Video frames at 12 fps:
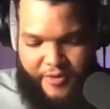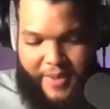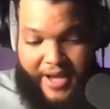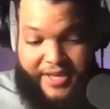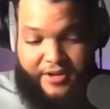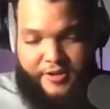
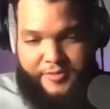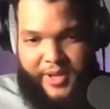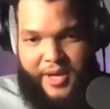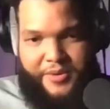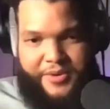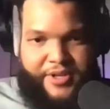From my years
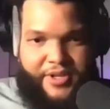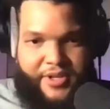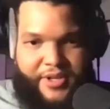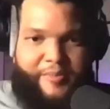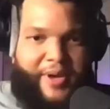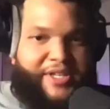playing with the
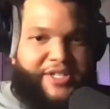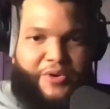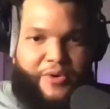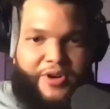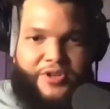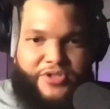Count
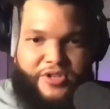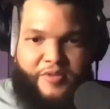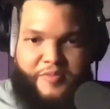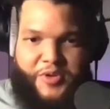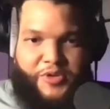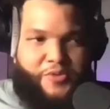Basie
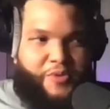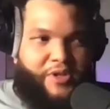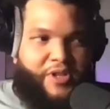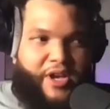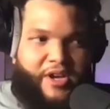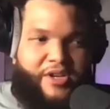Orchestra, mutes
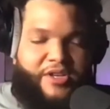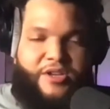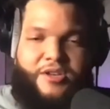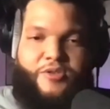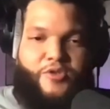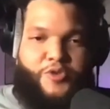were like a
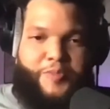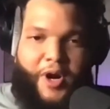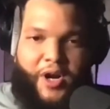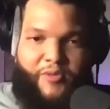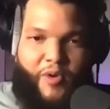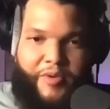huge
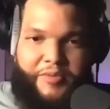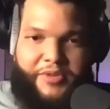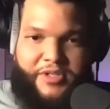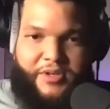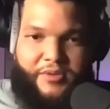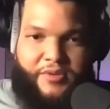part of what we
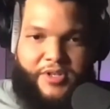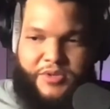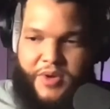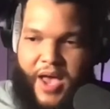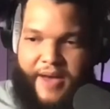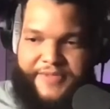would do
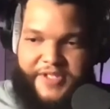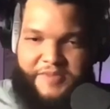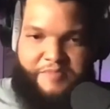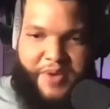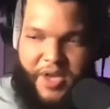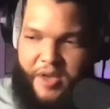because you have
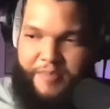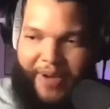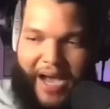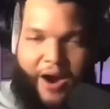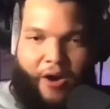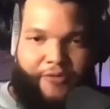this big,
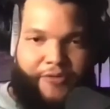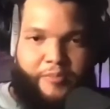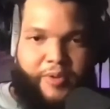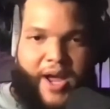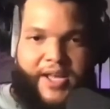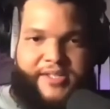
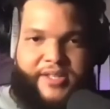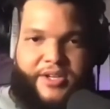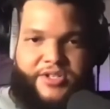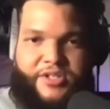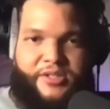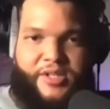powerful brass
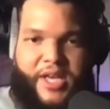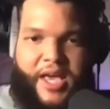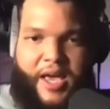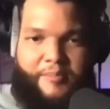section.